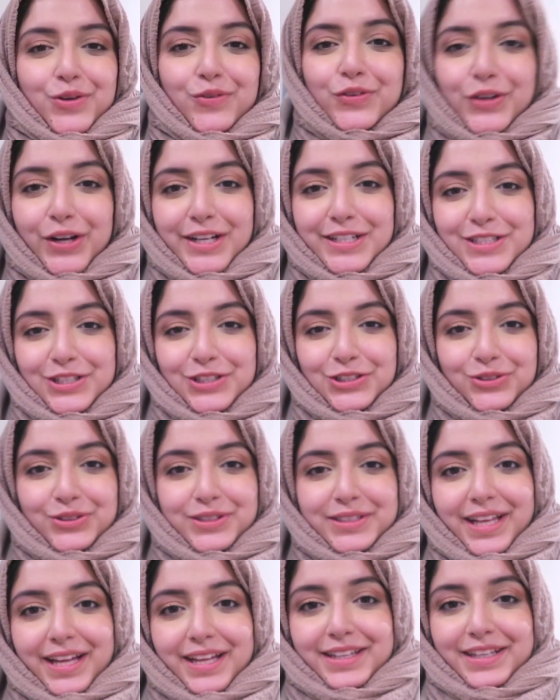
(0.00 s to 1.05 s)
if you guys
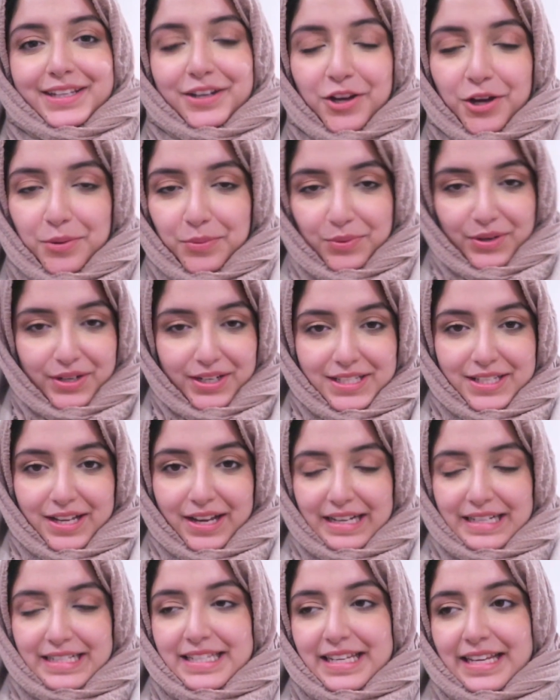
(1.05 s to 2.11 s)
enjoyed that, then I hope you're
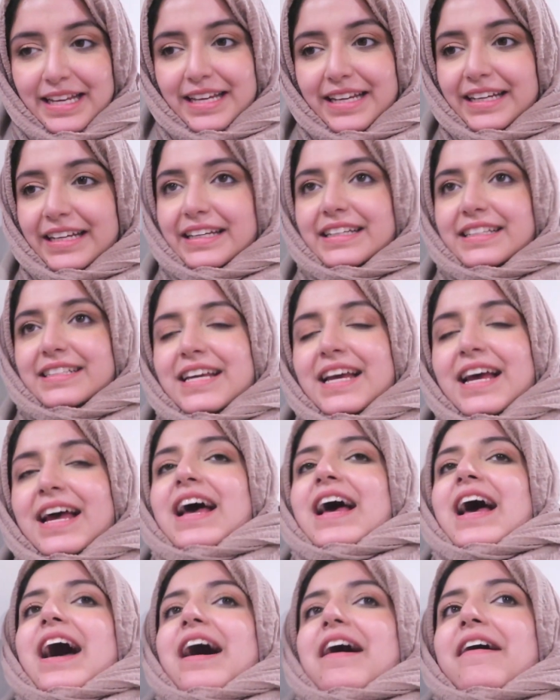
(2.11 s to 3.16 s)
excited.
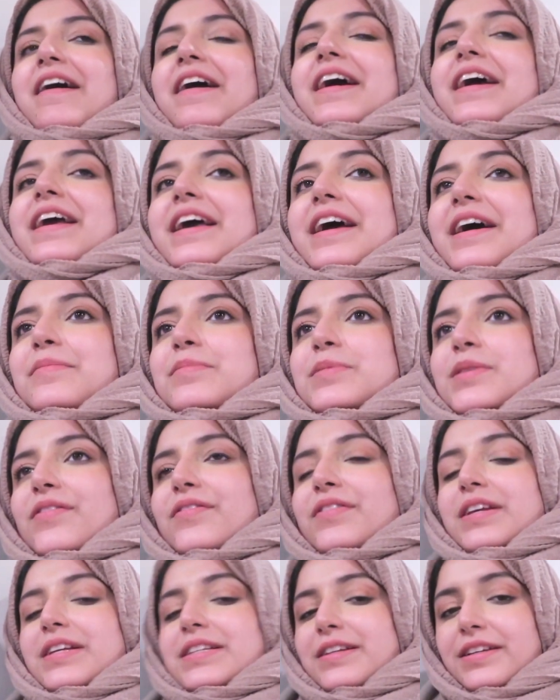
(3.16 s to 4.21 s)
I am
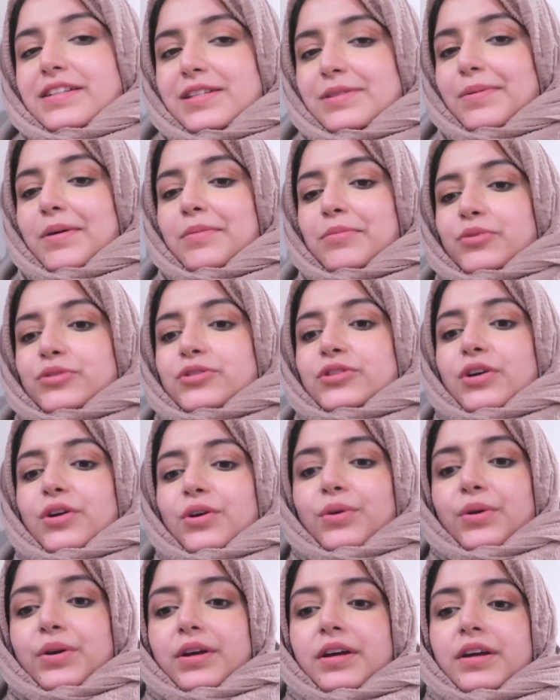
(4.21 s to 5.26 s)
definitely excited, but I'm
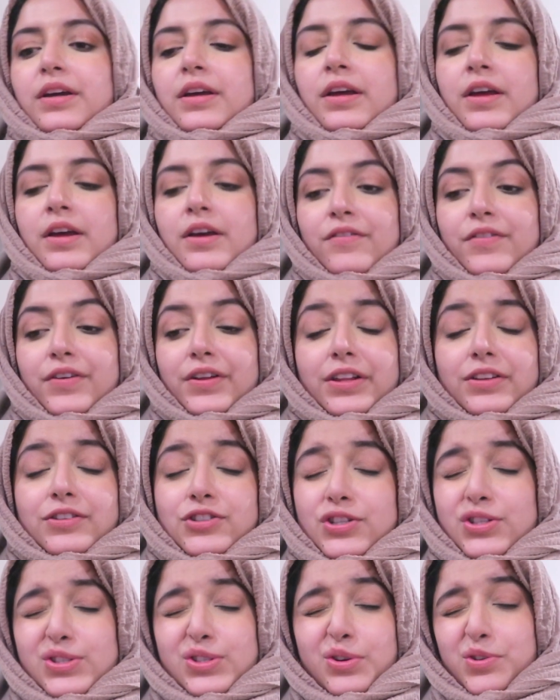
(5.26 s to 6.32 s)
also feeling
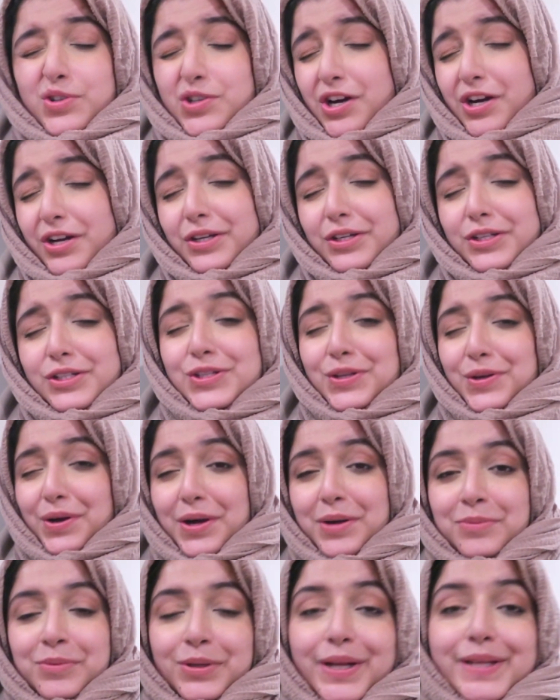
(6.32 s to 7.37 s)
just so tired. So
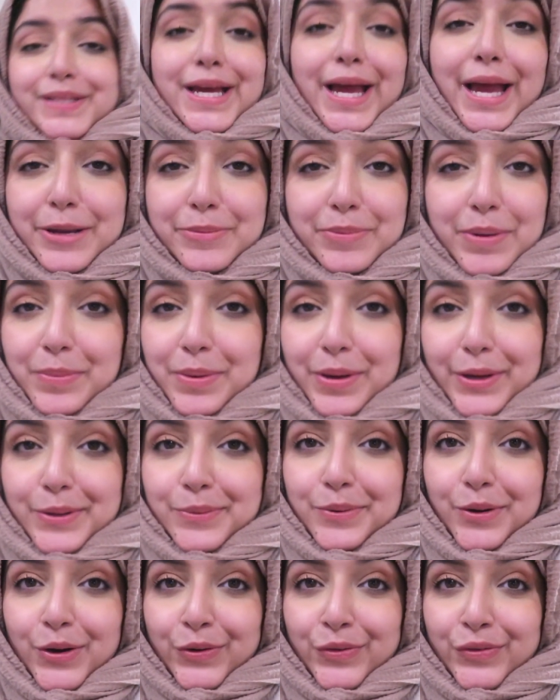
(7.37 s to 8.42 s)
I'm going to take my
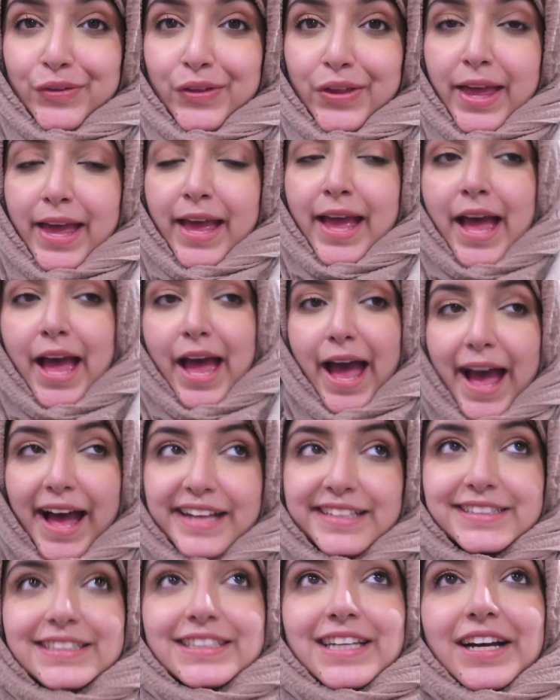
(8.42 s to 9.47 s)
makeup off
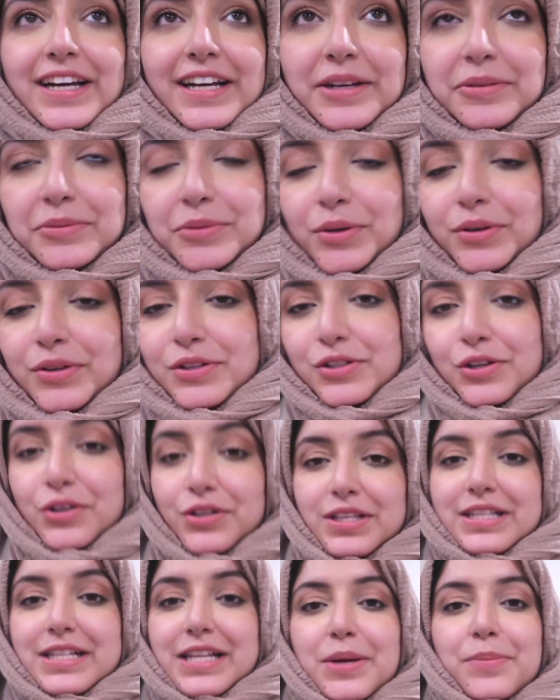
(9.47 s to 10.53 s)
and I am going to go to
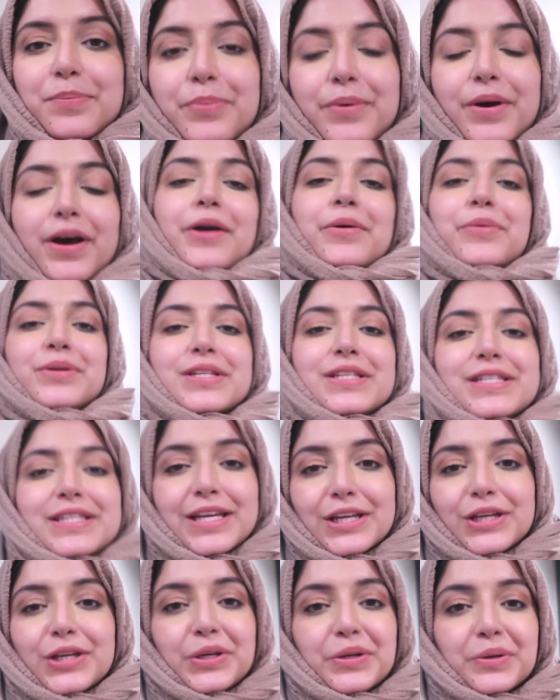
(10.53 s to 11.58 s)
sleep. But I will
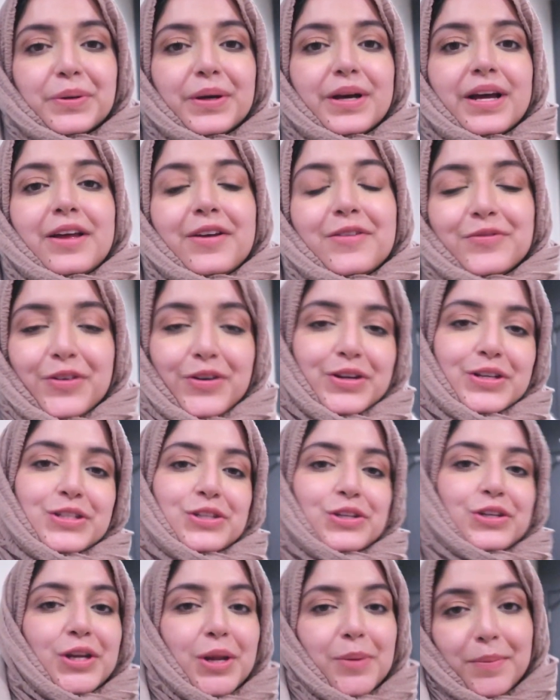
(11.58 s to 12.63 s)
see you very
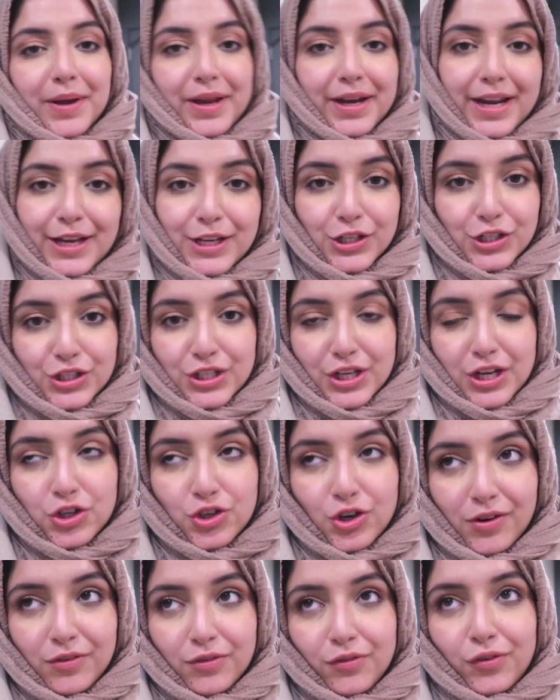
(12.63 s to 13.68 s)
soon in my next
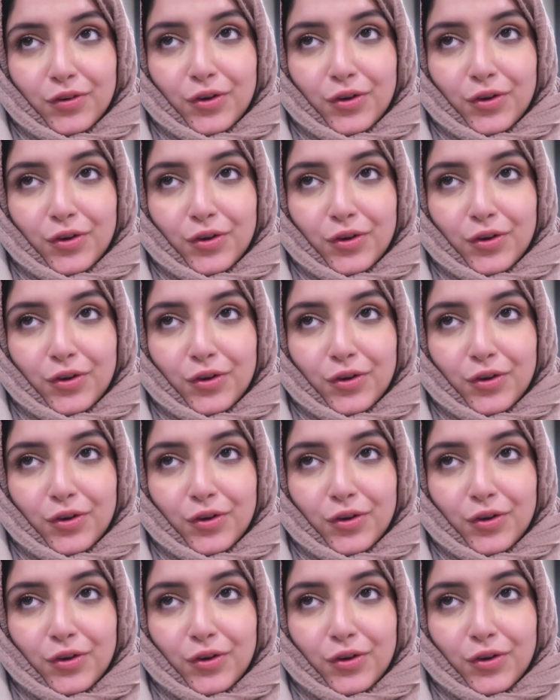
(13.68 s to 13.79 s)
travel